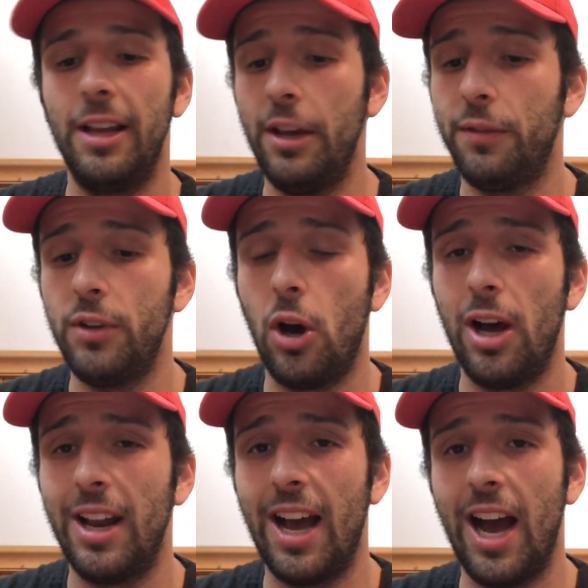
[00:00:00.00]
If
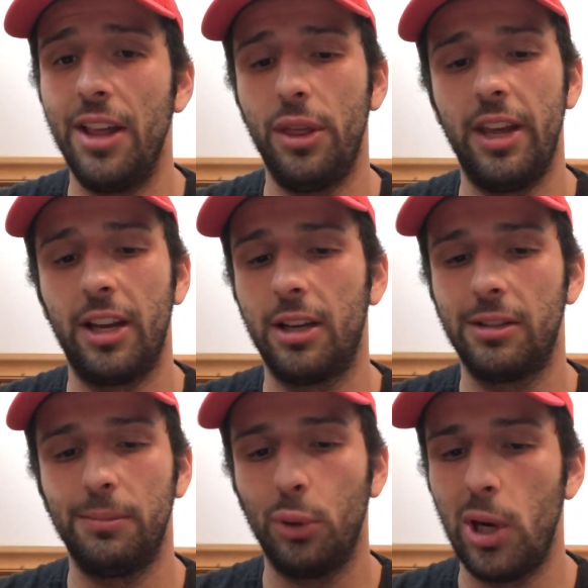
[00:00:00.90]
not, I think
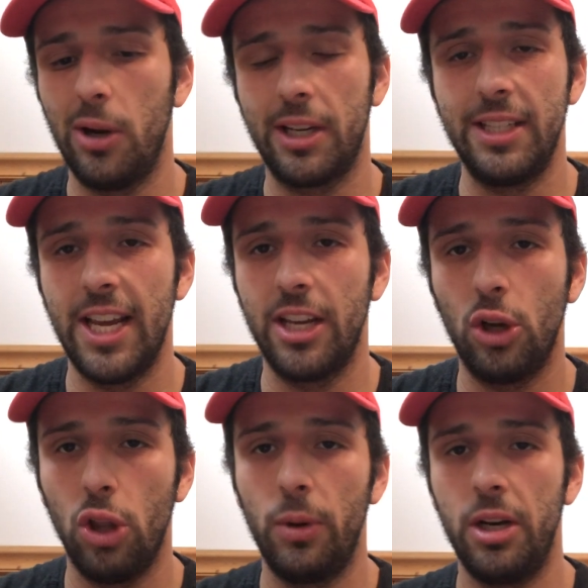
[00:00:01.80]
Pereira can take it
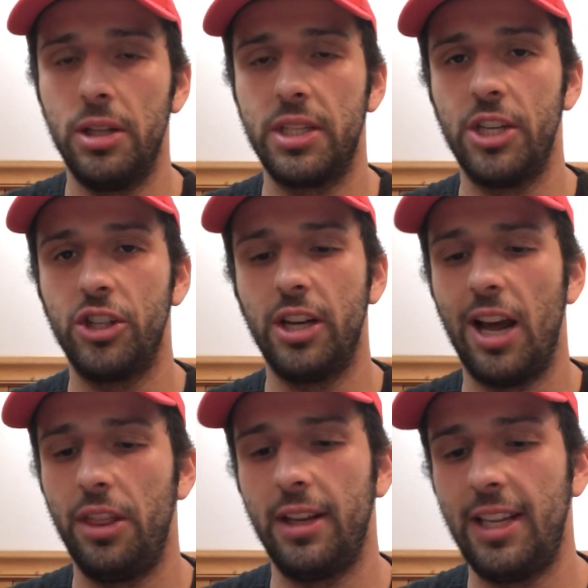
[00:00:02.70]
all the way to the decision.
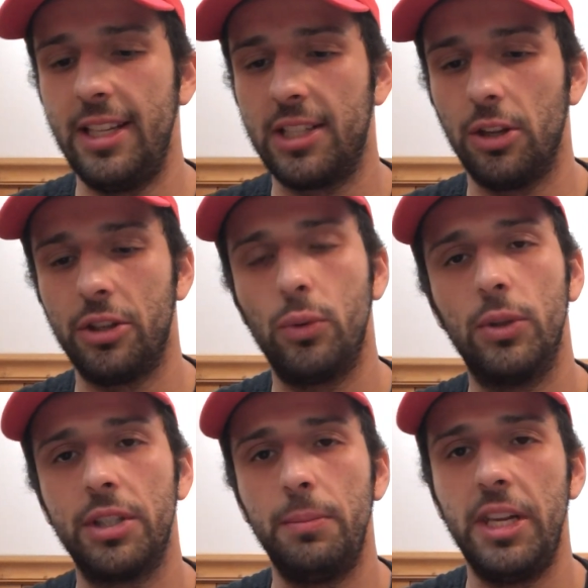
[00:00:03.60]
I think he's got the
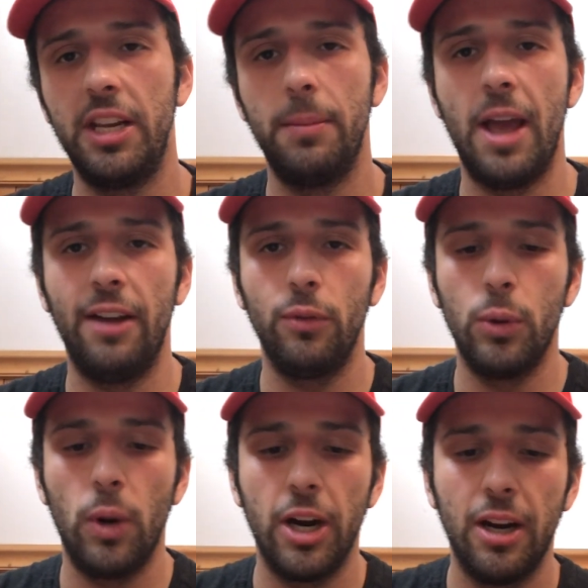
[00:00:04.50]
tools to beat him
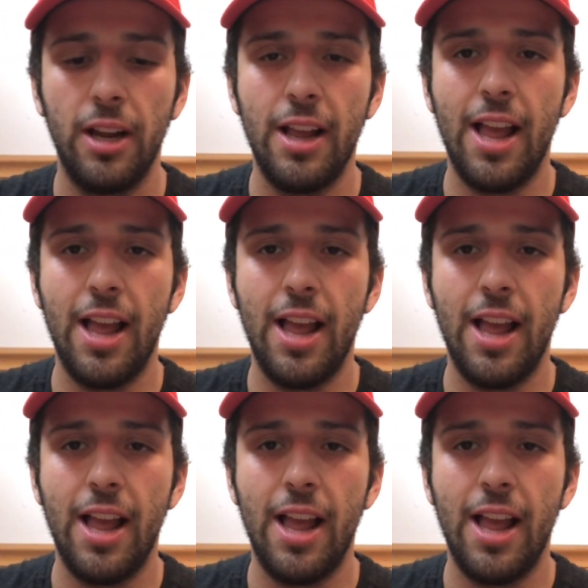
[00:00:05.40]
everywhere.